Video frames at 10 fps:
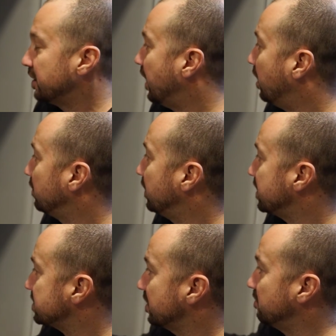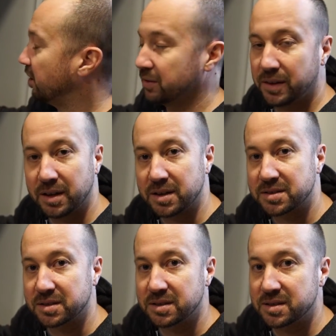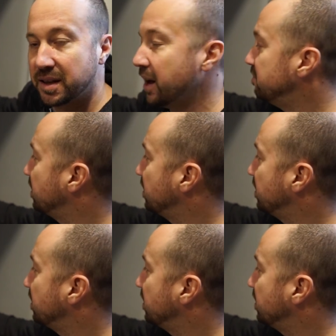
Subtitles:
Now, the nice thing about this is that